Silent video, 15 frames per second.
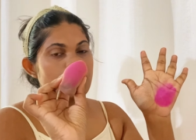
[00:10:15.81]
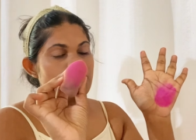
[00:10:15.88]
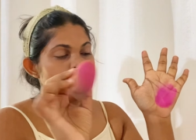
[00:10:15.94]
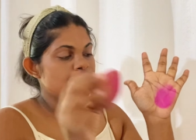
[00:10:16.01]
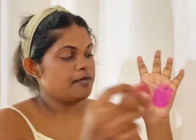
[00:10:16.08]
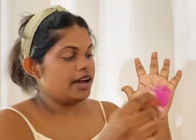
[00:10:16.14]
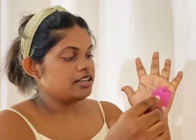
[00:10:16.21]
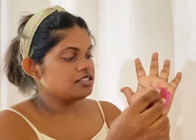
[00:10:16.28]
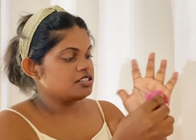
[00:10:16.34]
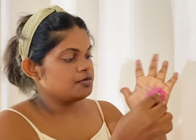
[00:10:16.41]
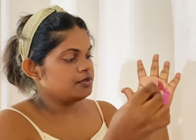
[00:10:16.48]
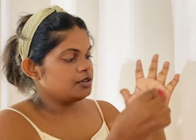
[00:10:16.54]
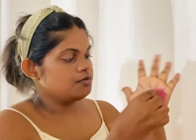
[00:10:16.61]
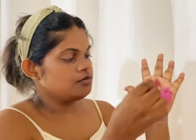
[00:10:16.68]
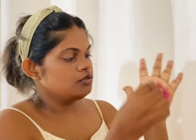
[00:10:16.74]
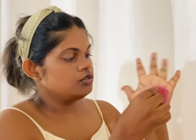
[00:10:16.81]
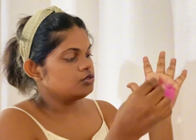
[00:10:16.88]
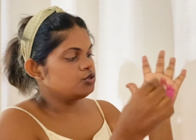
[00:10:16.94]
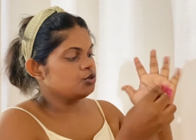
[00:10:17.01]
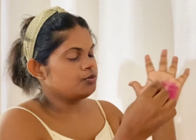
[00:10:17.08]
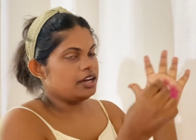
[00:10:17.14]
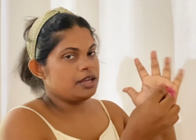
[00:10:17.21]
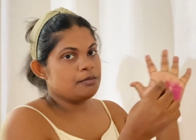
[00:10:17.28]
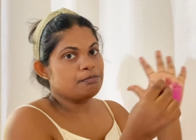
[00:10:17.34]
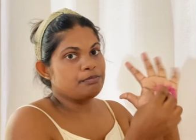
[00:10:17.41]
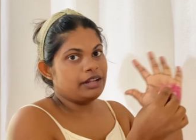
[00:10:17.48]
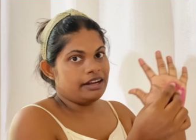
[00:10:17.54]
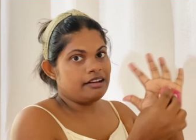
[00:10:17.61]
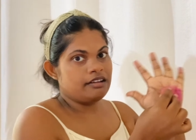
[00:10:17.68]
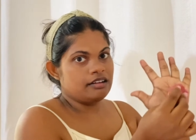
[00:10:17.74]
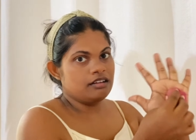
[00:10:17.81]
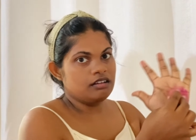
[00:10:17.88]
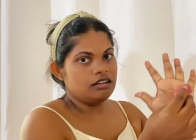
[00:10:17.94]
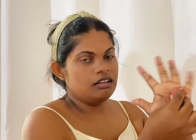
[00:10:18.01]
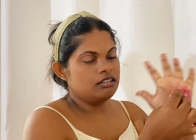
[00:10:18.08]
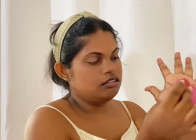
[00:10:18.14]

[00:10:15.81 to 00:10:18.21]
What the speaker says: maximum to my blender.